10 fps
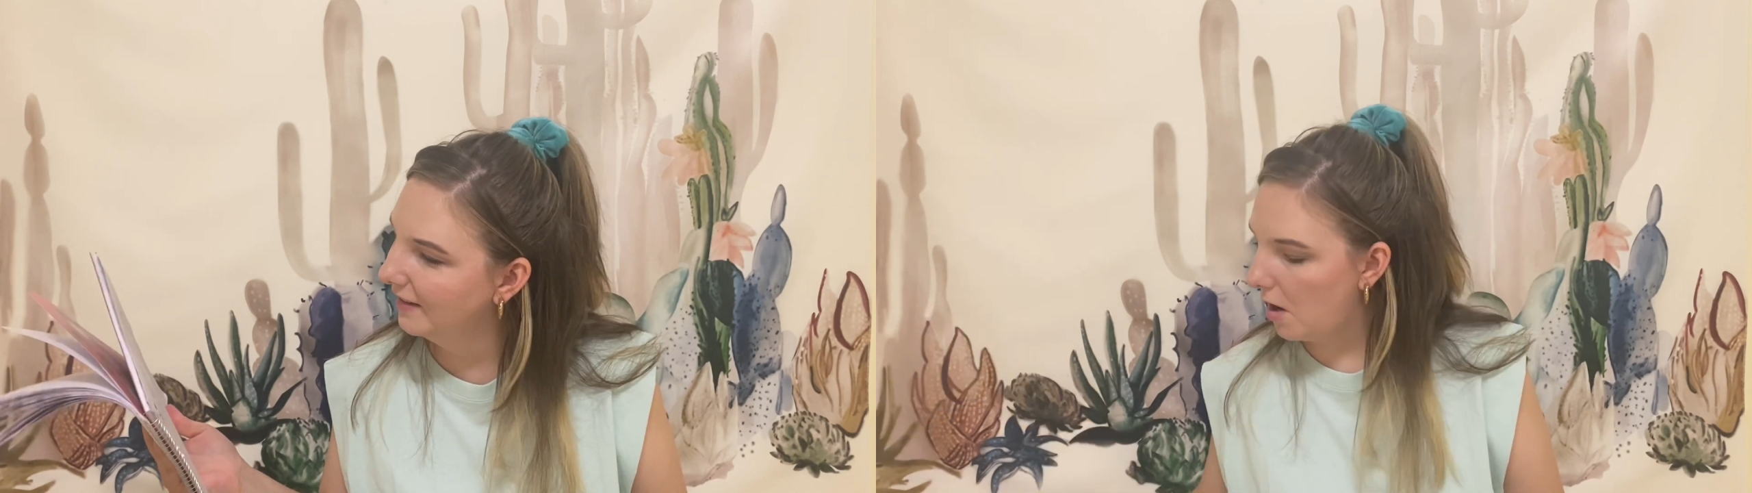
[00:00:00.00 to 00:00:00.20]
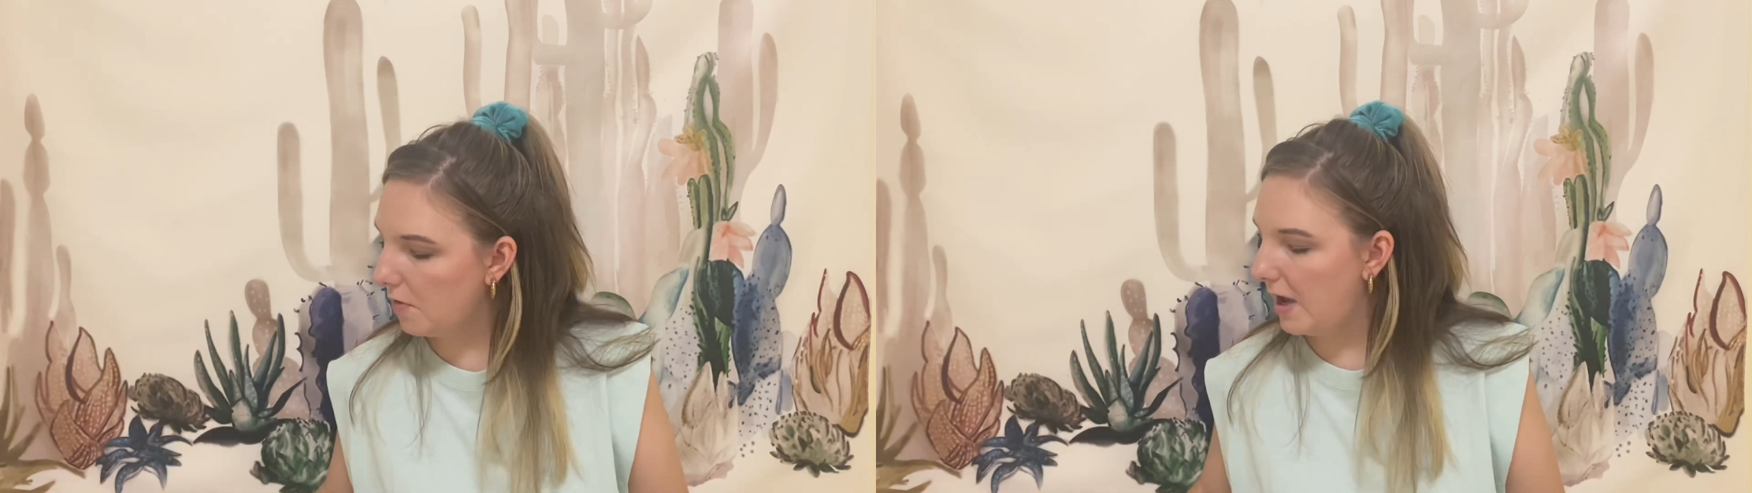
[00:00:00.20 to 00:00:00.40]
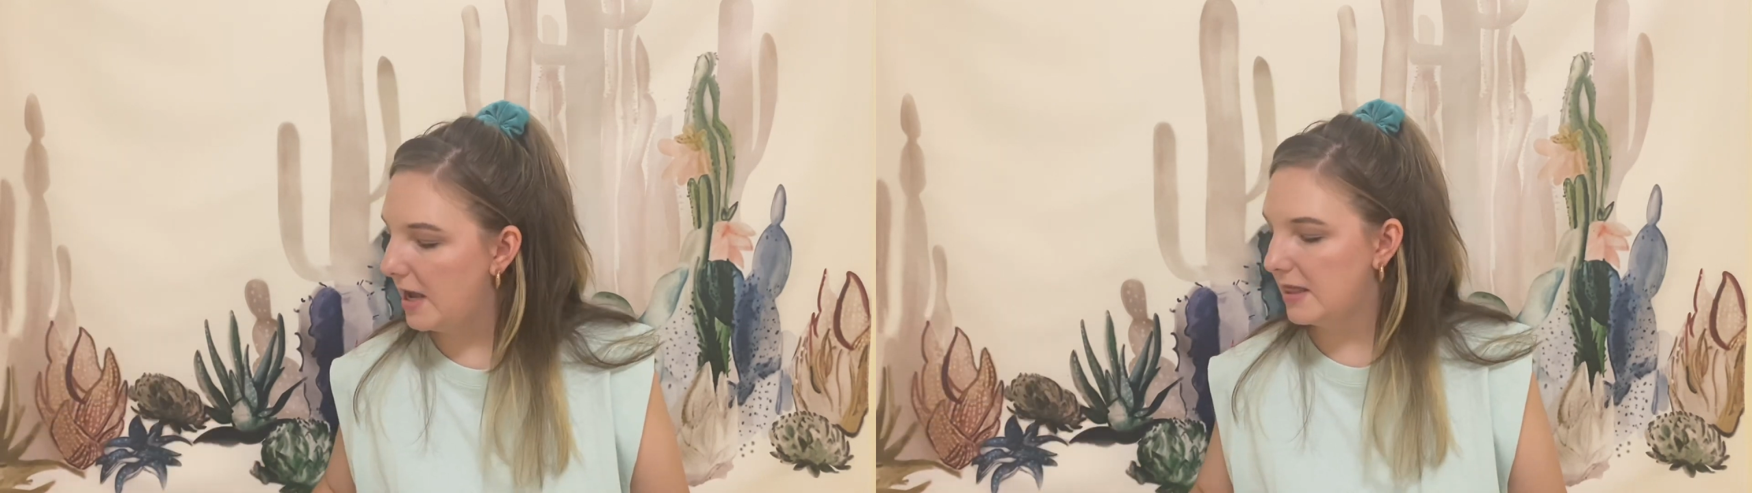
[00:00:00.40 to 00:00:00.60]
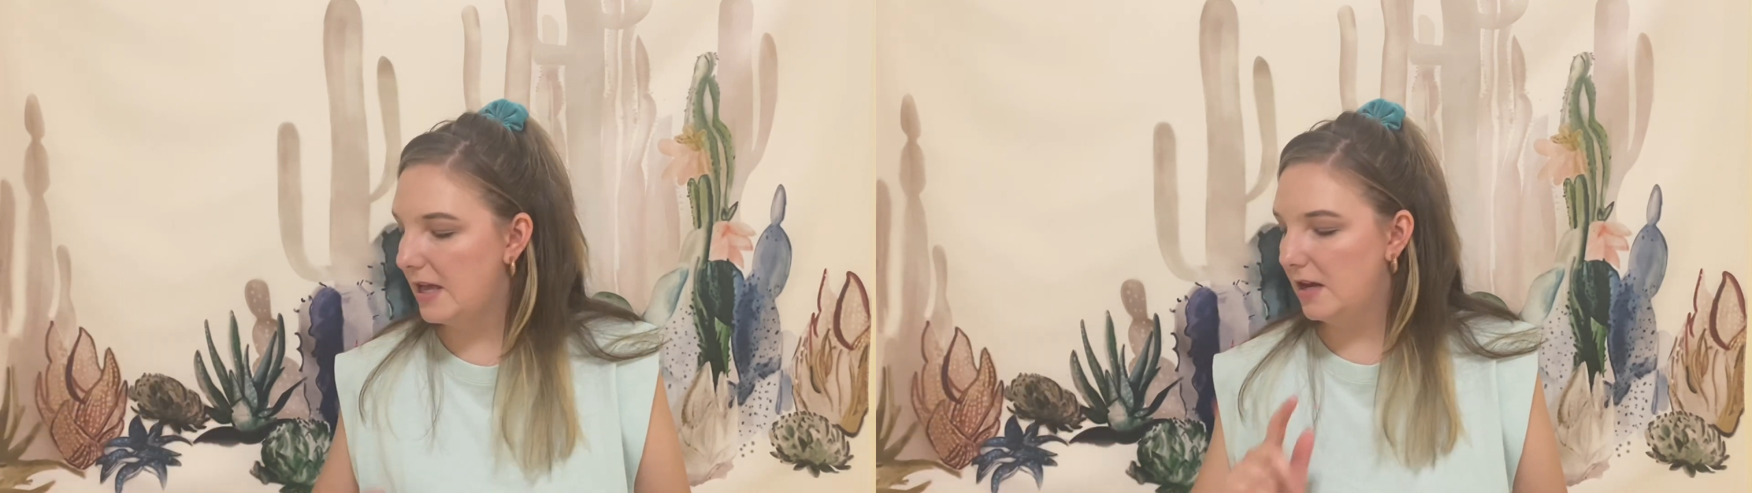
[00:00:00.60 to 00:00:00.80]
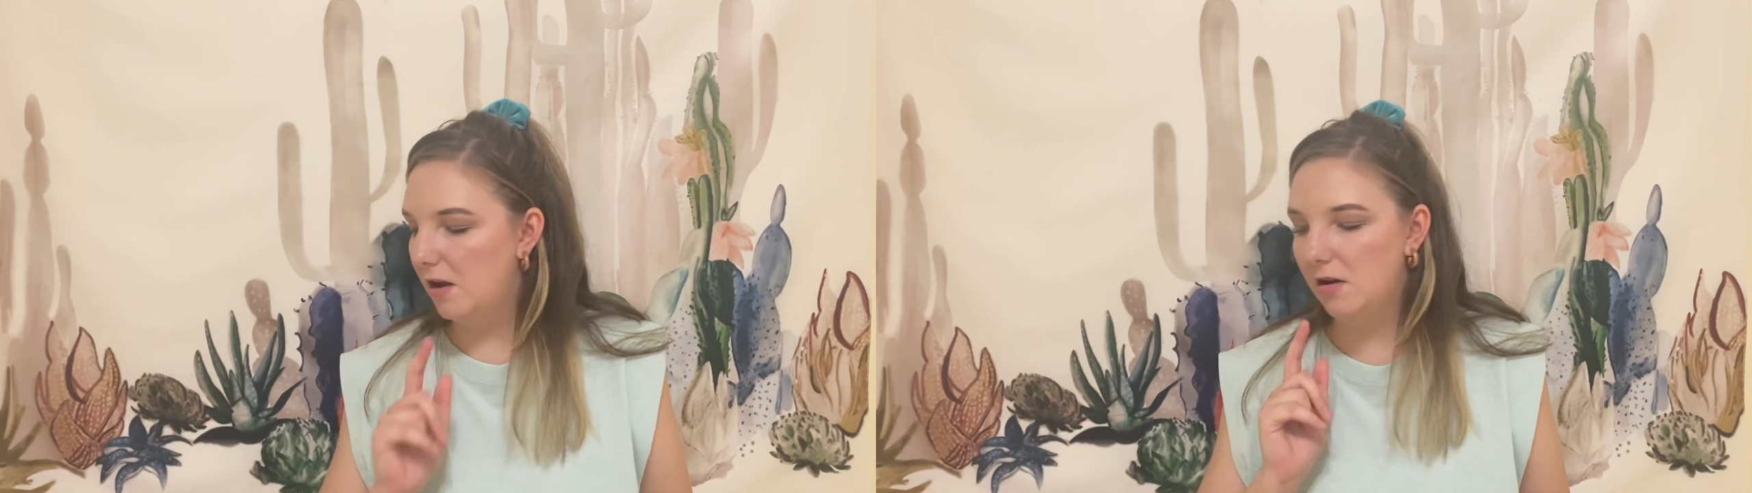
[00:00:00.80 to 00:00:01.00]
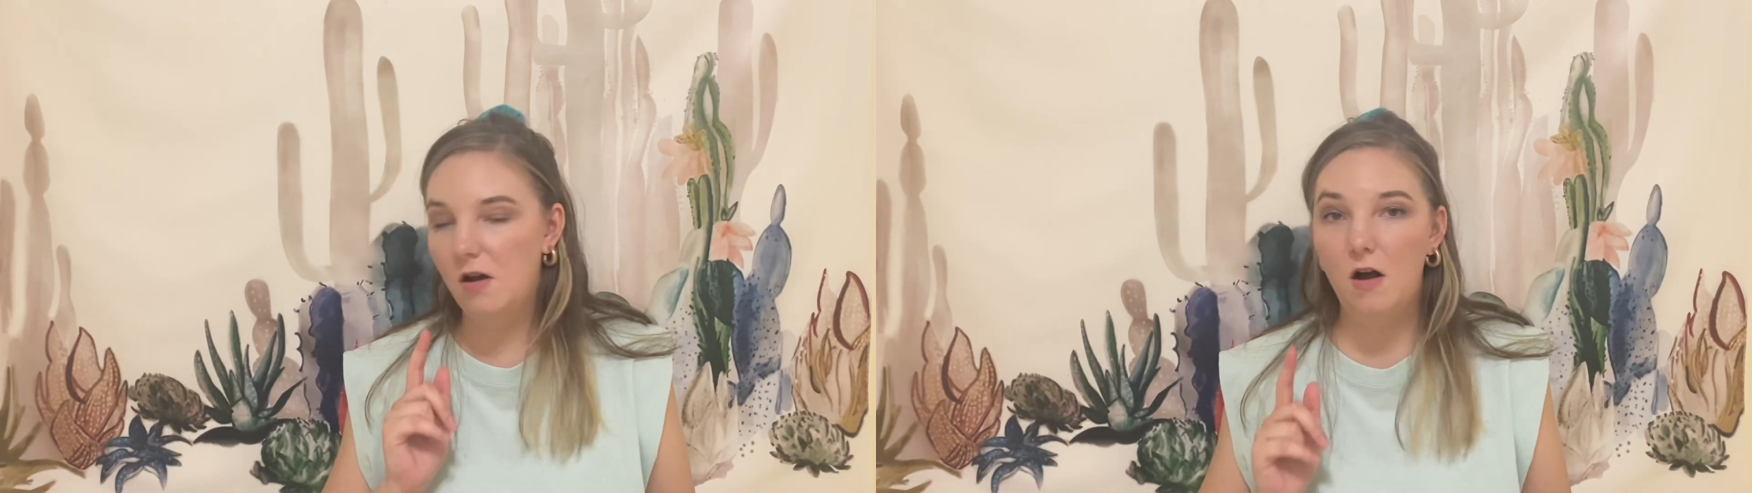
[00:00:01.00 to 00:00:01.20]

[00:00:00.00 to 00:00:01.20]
Okay, then on